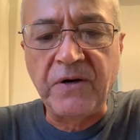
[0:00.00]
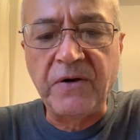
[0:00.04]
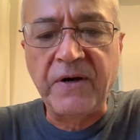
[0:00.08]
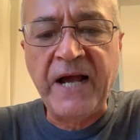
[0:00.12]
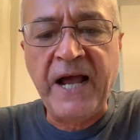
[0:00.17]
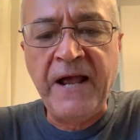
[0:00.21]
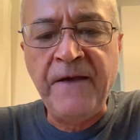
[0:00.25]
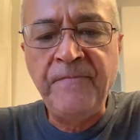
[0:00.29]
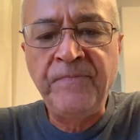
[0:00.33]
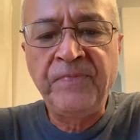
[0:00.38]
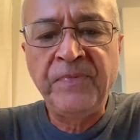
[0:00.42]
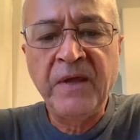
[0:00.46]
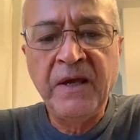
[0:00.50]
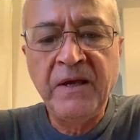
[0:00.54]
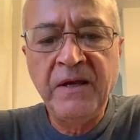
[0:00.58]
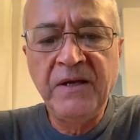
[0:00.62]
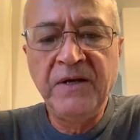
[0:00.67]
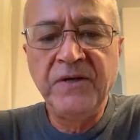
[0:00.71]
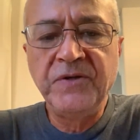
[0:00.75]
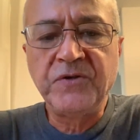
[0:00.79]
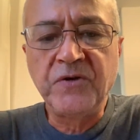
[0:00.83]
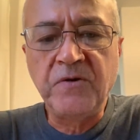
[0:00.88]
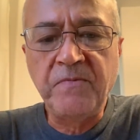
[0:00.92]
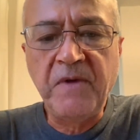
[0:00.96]
Okay,
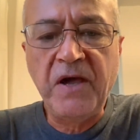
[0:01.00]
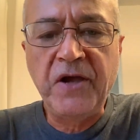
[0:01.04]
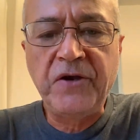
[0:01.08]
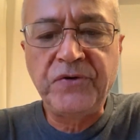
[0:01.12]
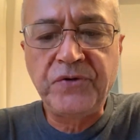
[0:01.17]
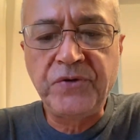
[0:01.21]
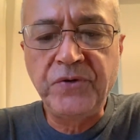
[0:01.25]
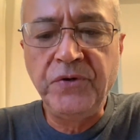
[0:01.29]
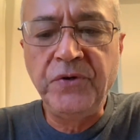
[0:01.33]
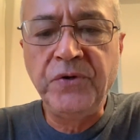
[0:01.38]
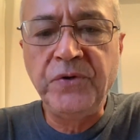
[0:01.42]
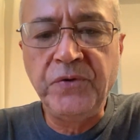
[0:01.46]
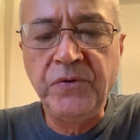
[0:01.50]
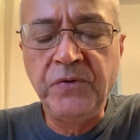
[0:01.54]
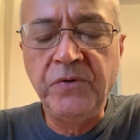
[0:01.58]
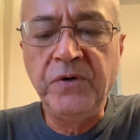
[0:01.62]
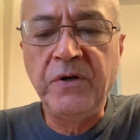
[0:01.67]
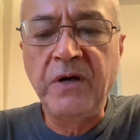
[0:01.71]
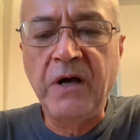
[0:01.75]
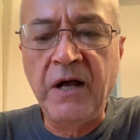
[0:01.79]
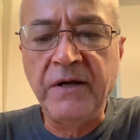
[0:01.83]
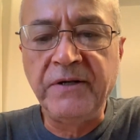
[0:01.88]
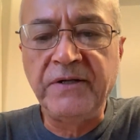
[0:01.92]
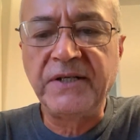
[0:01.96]
so make sure you
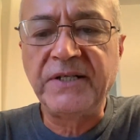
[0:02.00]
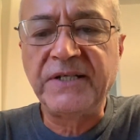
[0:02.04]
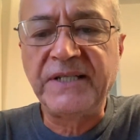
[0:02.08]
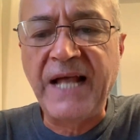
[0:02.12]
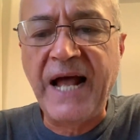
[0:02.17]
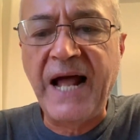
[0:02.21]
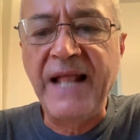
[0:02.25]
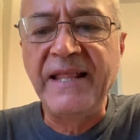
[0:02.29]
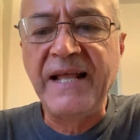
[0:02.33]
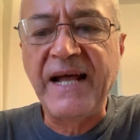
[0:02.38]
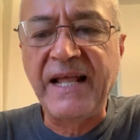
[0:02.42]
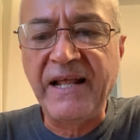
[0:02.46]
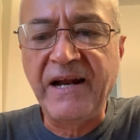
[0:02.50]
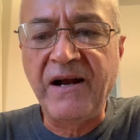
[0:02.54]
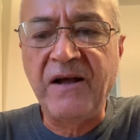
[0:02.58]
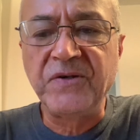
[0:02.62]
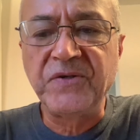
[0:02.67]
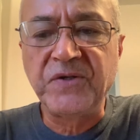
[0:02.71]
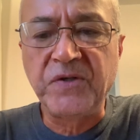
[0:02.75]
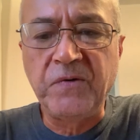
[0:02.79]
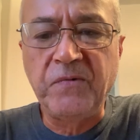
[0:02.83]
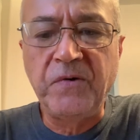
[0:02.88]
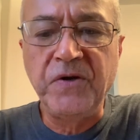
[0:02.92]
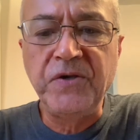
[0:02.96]
do understand that. And
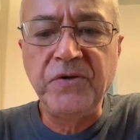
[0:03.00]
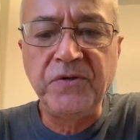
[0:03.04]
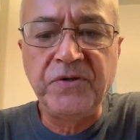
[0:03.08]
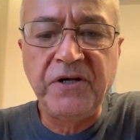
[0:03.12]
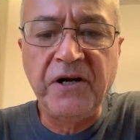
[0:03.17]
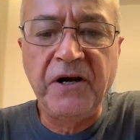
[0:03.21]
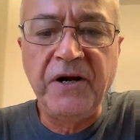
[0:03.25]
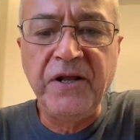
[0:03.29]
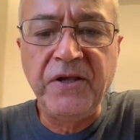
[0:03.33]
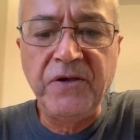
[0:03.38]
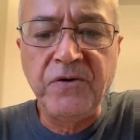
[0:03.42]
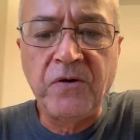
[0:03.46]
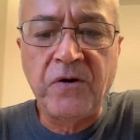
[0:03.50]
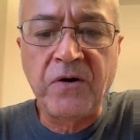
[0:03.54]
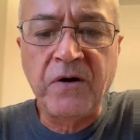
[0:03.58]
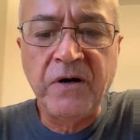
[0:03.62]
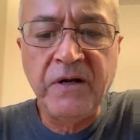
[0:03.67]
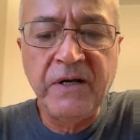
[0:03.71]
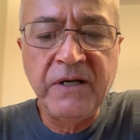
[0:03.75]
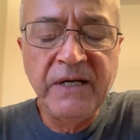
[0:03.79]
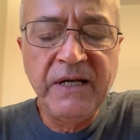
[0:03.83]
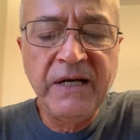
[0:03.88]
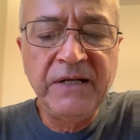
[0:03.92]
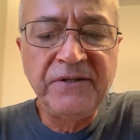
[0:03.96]
also, when you turn in your
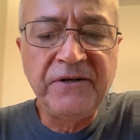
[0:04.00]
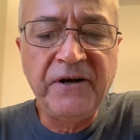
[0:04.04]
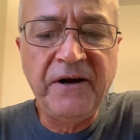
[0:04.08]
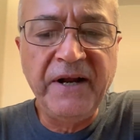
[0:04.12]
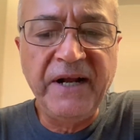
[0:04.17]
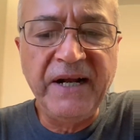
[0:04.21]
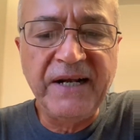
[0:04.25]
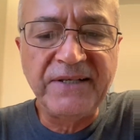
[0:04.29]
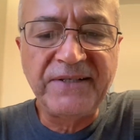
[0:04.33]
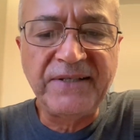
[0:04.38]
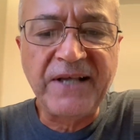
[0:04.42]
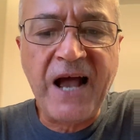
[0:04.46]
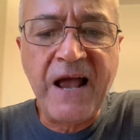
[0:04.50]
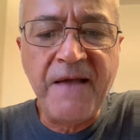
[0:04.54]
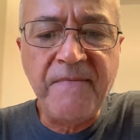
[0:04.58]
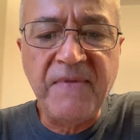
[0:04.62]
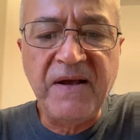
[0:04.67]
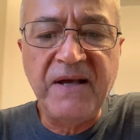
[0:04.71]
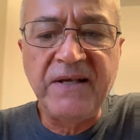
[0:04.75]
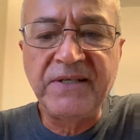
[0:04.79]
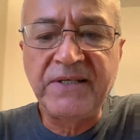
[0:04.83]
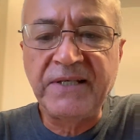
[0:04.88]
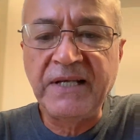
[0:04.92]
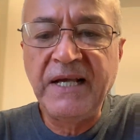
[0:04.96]
turning
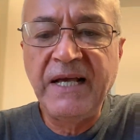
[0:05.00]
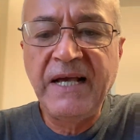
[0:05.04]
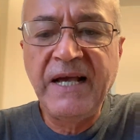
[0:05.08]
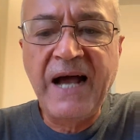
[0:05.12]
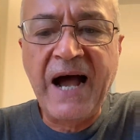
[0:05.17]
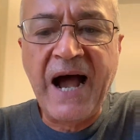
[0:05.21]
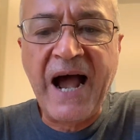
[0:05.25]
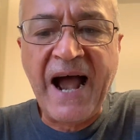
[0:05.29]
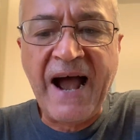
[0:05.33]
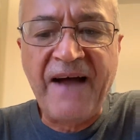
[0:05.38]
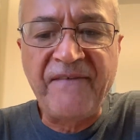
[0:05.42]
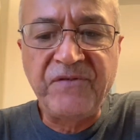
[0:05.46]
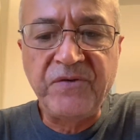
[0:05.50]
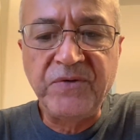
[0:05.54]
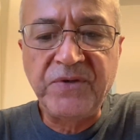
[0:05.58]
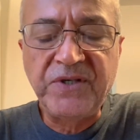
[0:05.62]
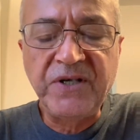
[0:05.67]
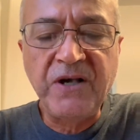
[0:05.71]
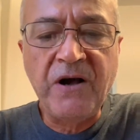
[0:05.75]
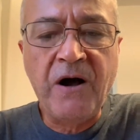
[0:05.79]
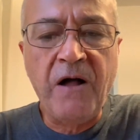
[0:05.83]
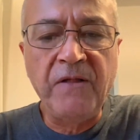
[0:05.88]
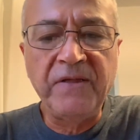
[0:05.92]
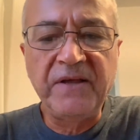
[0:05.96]
assignments, I have to
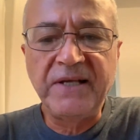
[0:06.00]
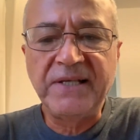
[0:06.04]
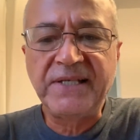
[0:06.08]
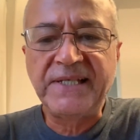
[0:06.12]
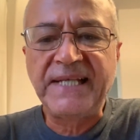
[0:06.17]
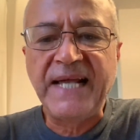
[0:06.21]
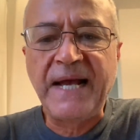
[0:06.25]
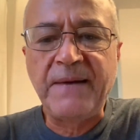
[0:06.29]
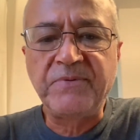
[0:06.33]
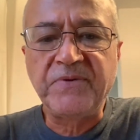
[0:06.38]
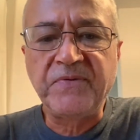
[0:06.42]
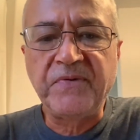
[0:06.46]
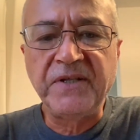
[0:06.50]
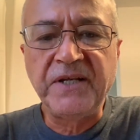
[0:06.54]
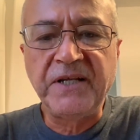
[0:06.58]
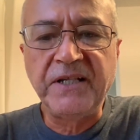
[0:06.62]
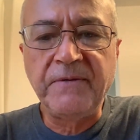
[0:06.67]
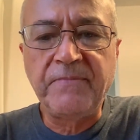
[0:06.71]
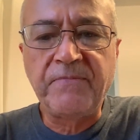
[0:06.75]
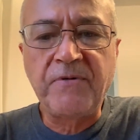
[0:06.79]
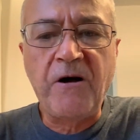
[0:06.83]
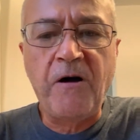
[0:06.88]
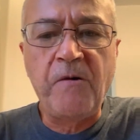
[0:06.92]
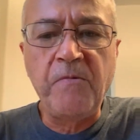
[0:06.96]
see all the steps, whether the
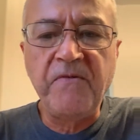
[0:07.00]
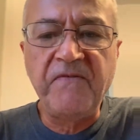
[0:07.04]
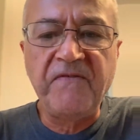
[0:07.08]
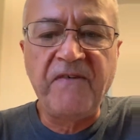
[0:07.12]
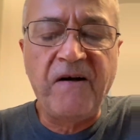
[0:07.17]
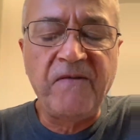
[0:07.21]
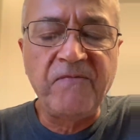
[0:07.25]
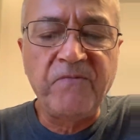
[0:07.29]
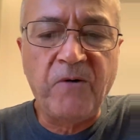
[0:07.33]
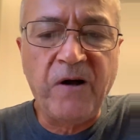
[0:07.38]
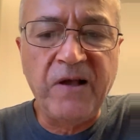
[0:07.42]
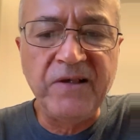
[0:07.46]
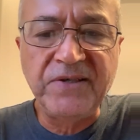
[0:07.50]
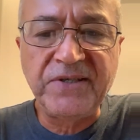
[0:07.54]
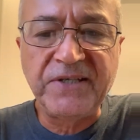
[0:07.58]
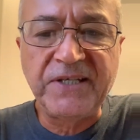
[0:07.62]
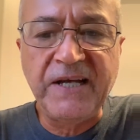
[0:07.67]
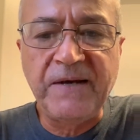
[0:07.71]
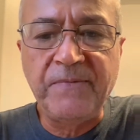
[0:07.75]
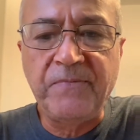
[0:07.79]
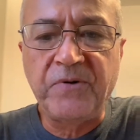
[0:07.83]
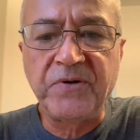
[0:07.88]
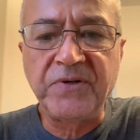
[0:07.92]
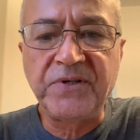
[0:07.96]
problem involves 1
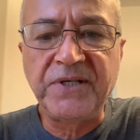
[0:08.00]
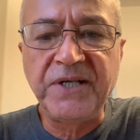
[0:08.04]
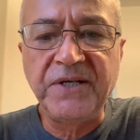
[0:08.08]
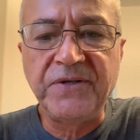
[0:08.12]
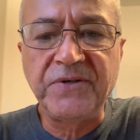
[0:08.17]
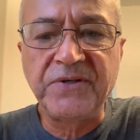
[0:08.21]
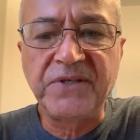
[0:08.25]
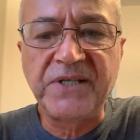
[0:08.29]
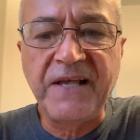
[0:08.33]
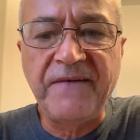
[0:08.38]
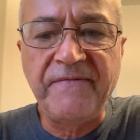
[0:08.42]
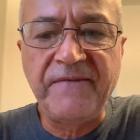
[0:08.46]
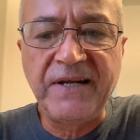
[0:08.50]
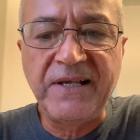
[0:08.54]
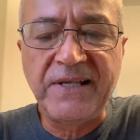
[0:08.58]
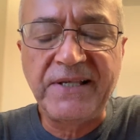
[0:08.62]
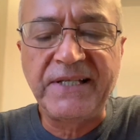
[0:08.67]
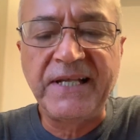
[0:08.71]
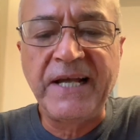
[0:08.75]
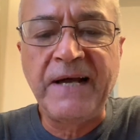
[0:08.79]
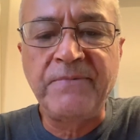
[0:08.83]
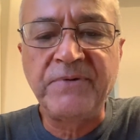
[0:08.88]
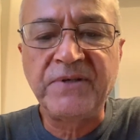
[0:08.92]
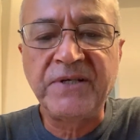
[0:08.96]
step or 6 or 7
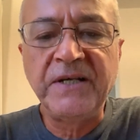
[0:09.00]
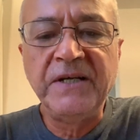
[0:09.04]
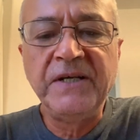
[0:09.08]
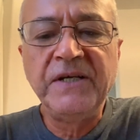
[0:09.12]
steps.